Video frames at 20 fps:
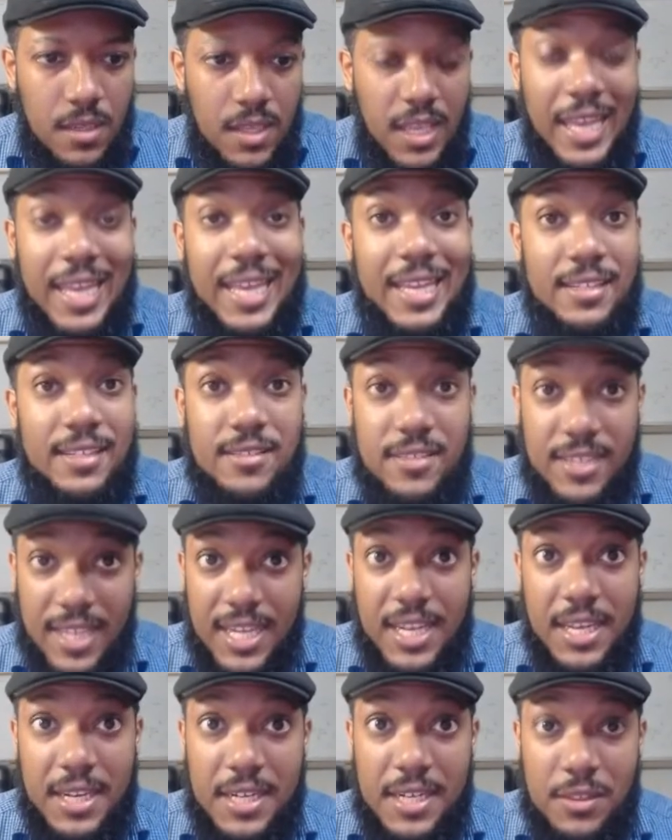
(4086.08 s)
and
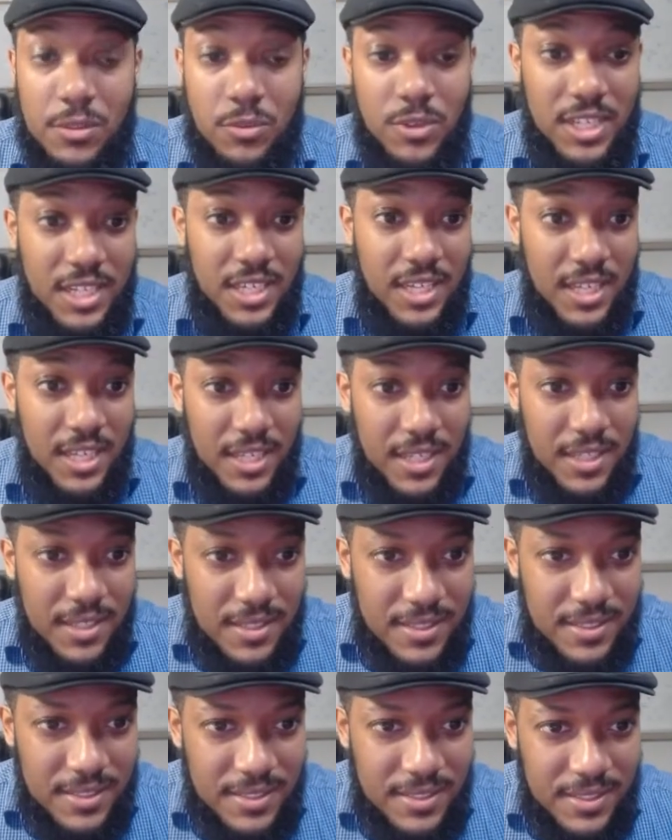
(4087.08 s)
getting it in 3D.
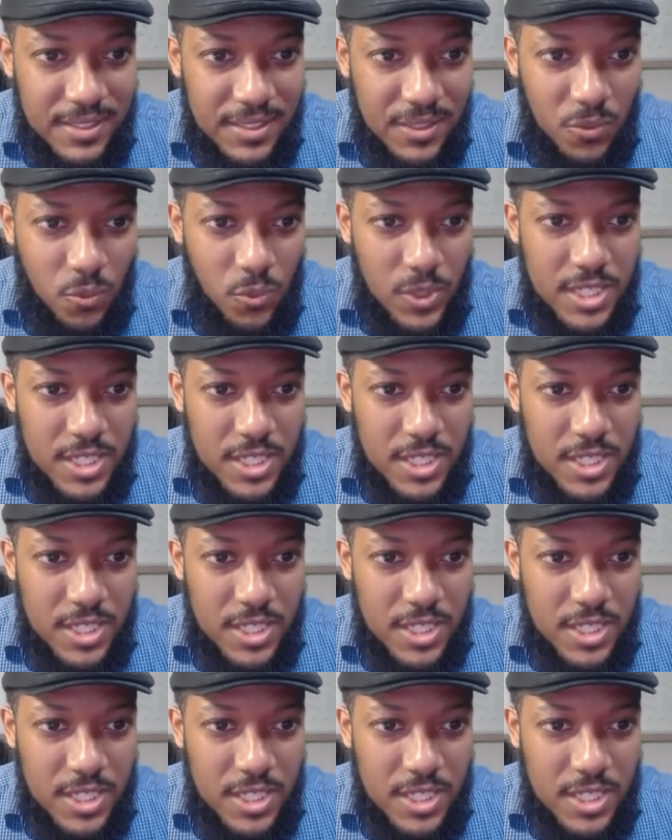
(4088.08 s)
We